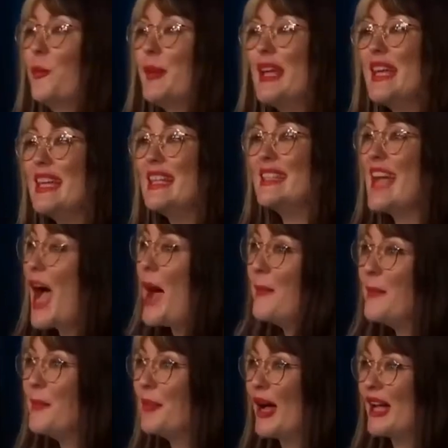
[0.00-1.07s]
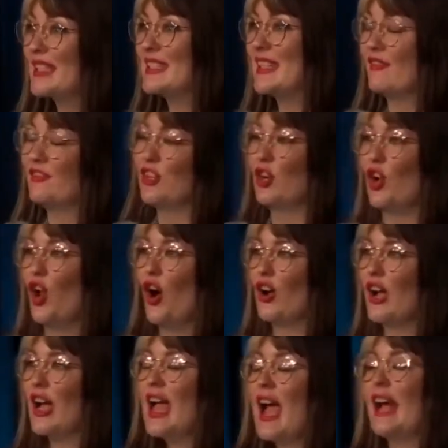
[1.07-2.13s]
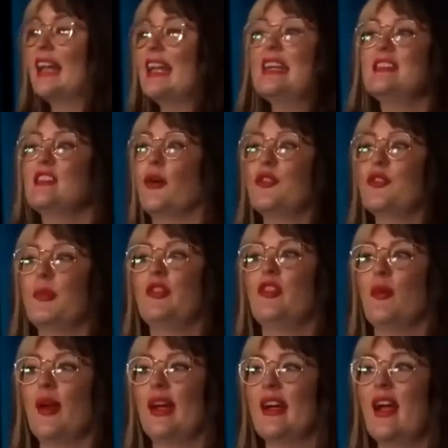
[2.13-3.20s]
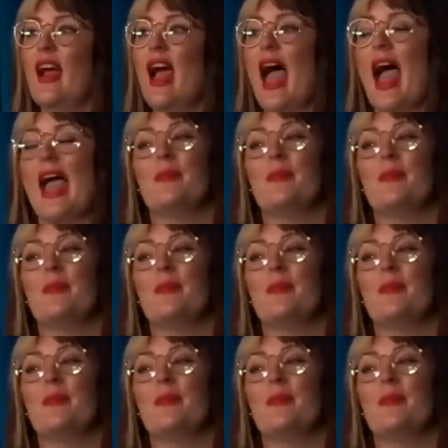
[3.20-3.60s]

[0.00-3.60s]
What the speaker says: Pete Temp at 7 o'clock, and he's going to be doing a